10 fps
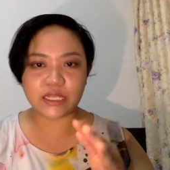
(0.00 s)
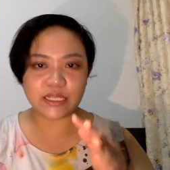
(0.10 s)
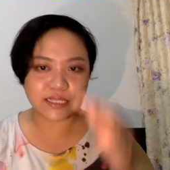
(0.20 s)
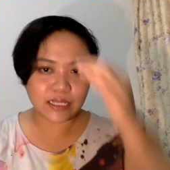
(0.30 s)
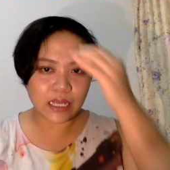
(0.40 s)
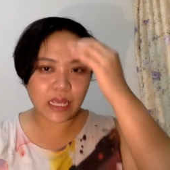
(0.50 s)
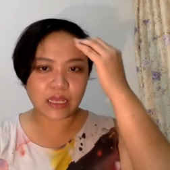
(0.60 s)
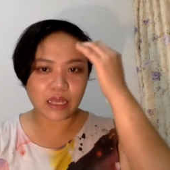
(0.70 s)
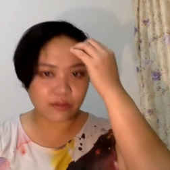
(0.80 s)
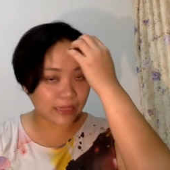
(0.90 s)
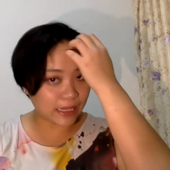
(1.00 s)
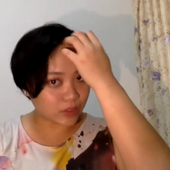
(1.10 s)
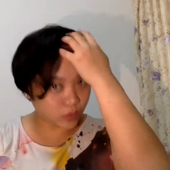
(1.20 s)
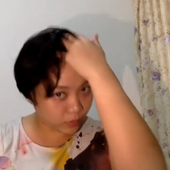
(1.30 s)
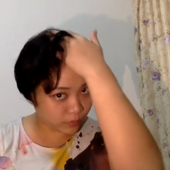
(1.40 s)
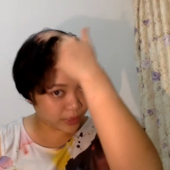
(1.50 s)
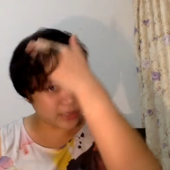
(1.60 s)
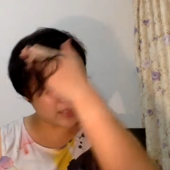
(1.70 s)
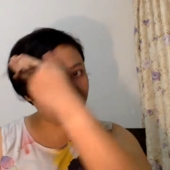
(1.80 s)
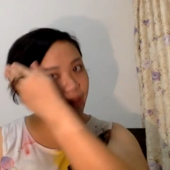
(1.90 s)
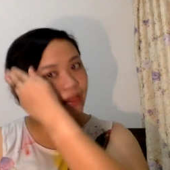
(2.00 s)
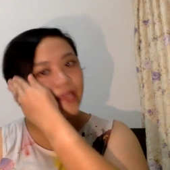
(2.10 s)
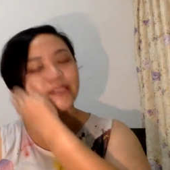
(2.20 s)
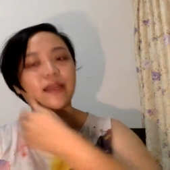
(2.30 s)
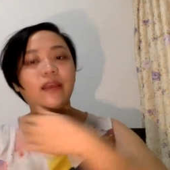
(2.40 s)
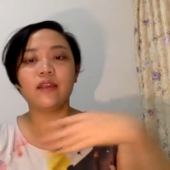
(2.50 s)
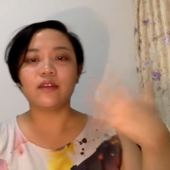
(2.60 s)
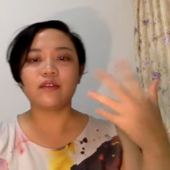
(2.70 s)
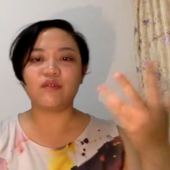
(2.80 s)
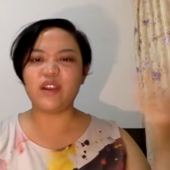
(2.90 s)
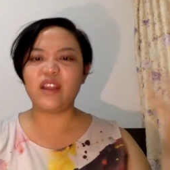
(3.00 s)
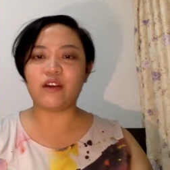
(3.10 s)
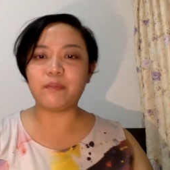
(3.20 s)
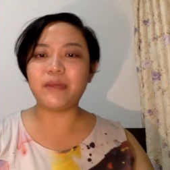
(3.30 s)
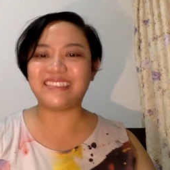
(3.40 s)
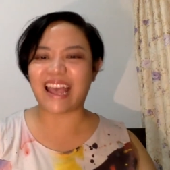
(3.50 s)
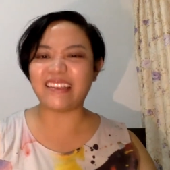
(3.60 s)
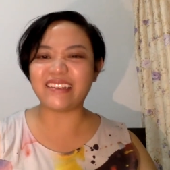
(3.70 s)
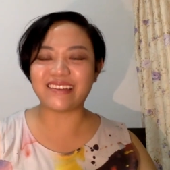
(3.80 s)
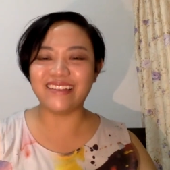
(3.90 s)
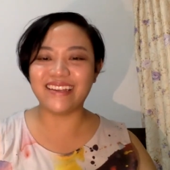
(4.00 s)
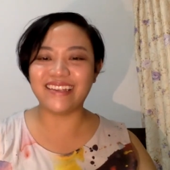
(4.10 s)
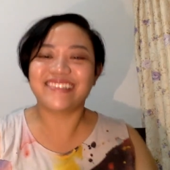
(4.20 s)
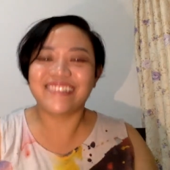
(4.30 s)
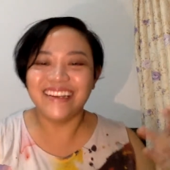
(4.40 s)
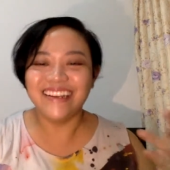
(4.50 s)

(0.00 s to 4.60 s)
It's kind of natural, but it has that feeling of patheticness.